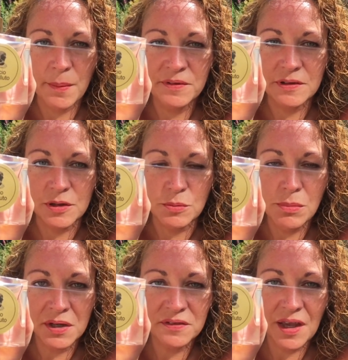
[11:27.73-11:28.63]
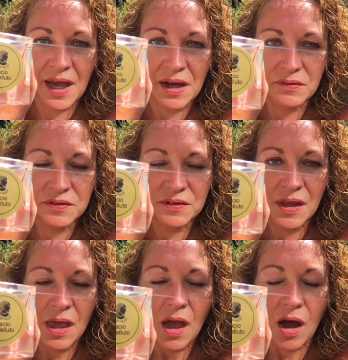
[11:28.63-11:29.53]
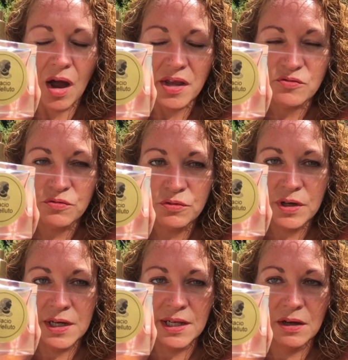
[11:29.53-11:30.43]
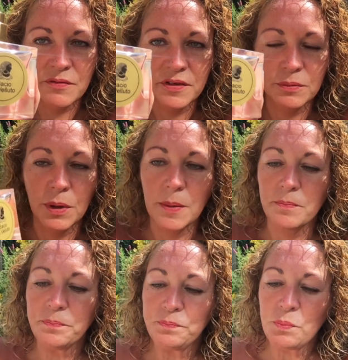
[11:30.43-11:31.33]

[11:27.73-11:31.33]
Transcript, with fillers: absolute must-haves. I really love this one.